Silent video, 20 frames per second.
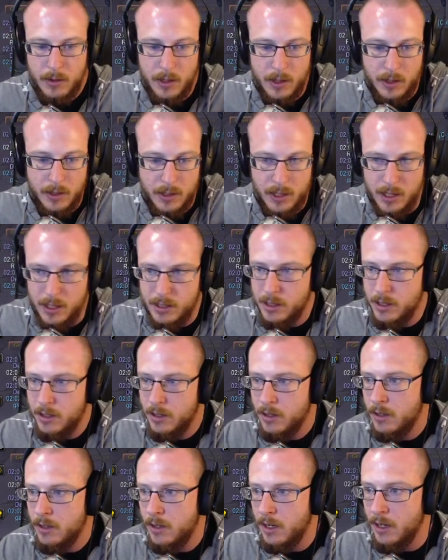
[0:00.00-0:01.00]
Disc.
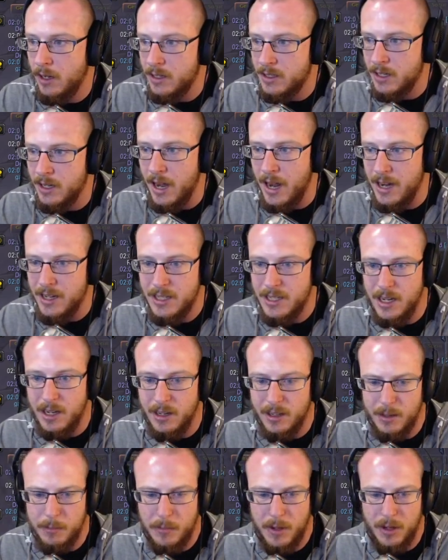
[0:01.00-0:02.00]
And it's a
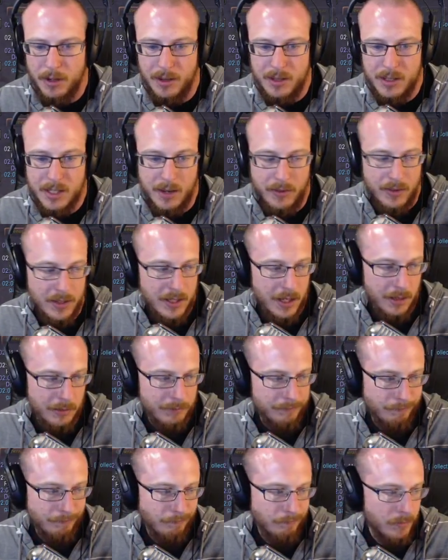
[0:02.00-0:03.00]
19 compared to the 17.
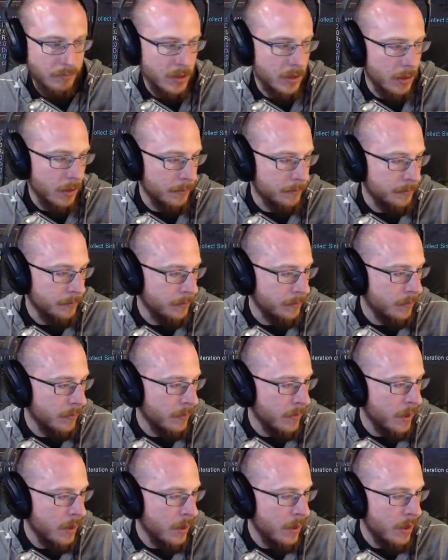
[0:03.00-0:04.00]
So,
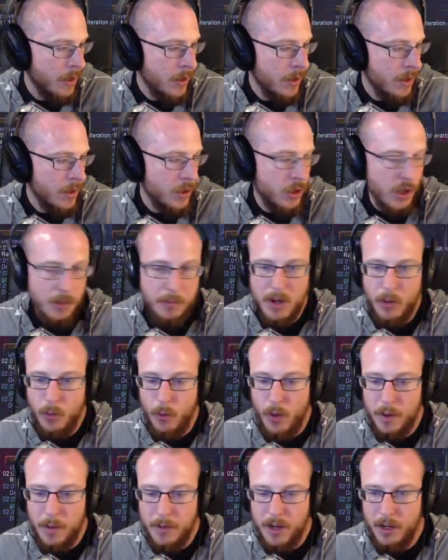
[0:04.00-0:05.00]
should be a
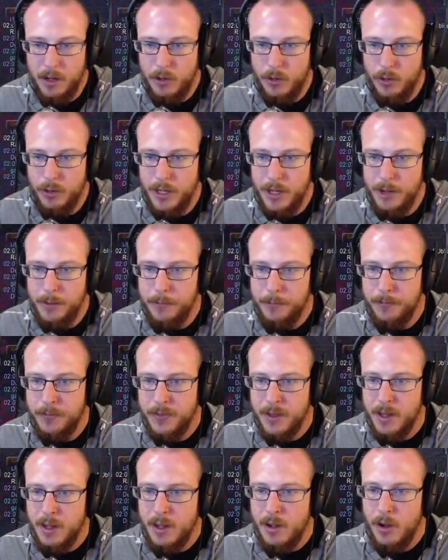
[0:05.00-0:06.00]
1 minute cooldown.
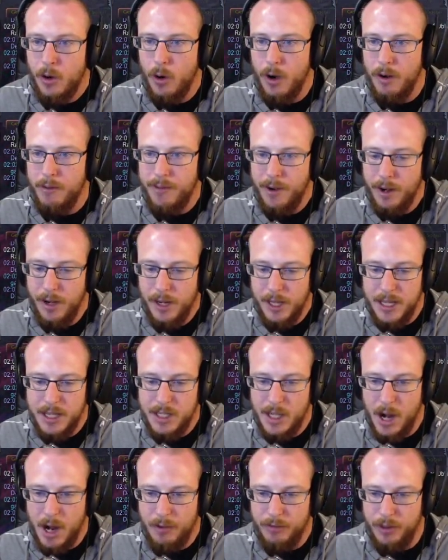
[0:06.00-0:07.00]
Or at very
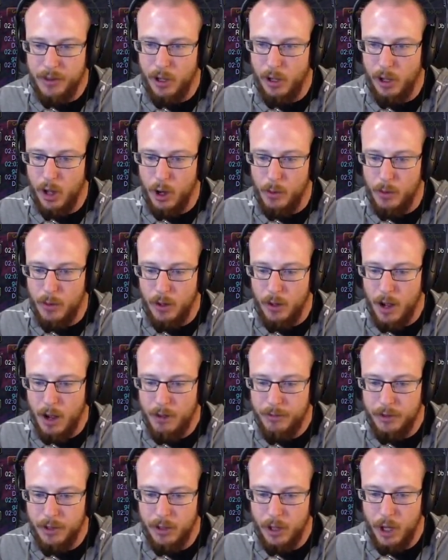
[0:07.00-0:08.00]
least off the global.
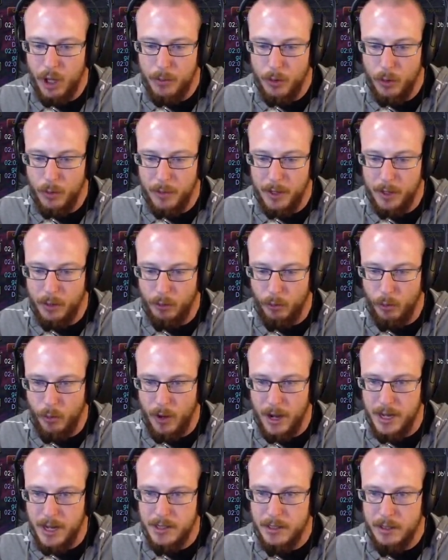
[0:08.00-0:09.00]
Off the global would be
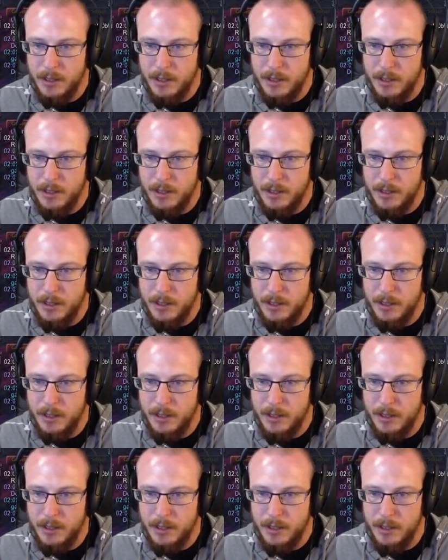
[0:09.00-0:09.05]
great.